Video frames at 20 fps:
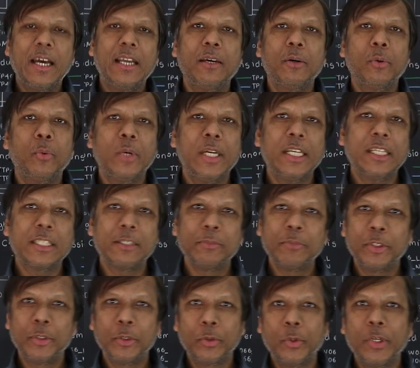Hello,
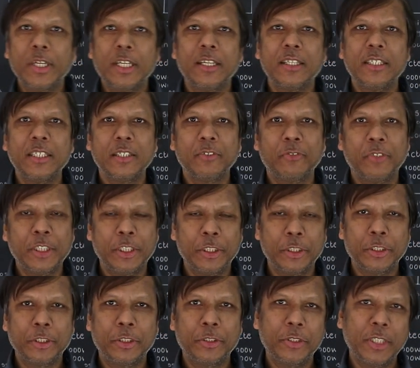welcome to Quick Learning
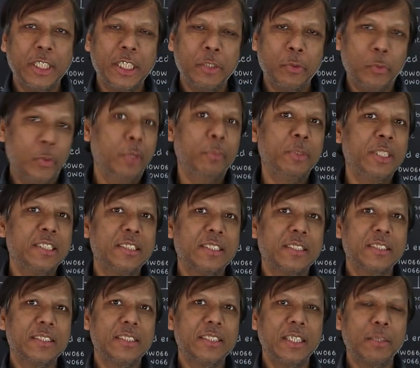Video. Today we'll be
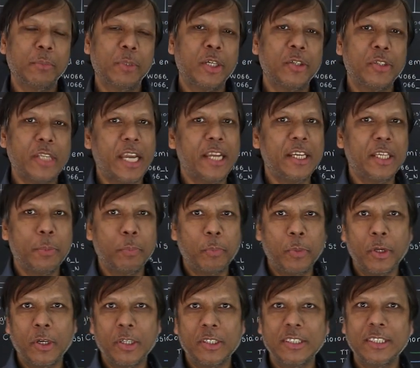discussing about 80
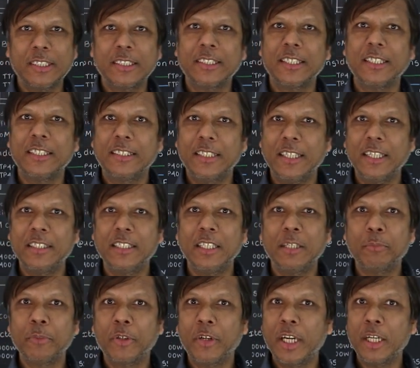plus
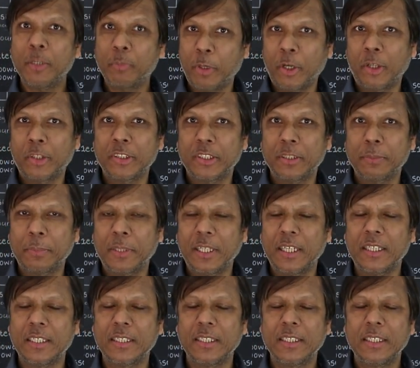titanium grade power
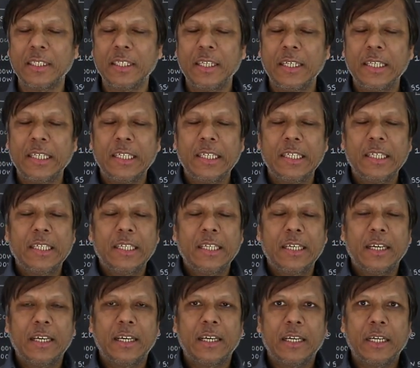supply.
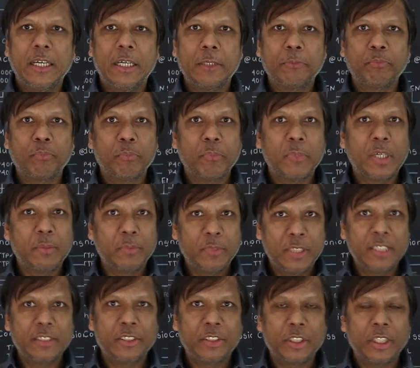I'm
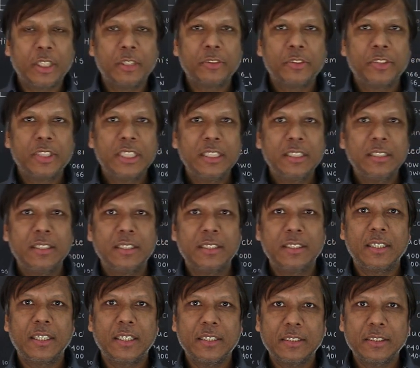Dilder
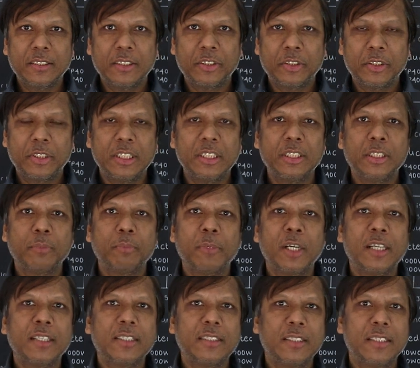Chowdhury, Director of Strategic
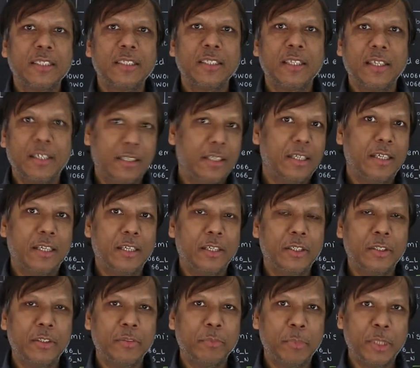Marketing.
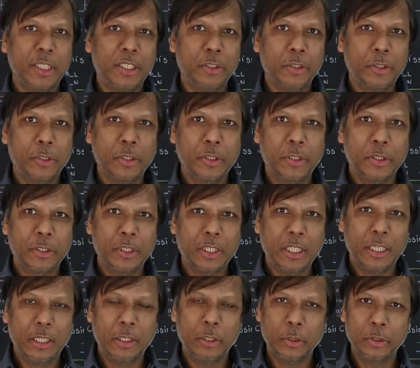I'll be your
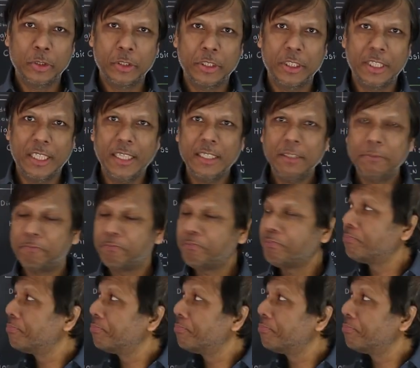host today.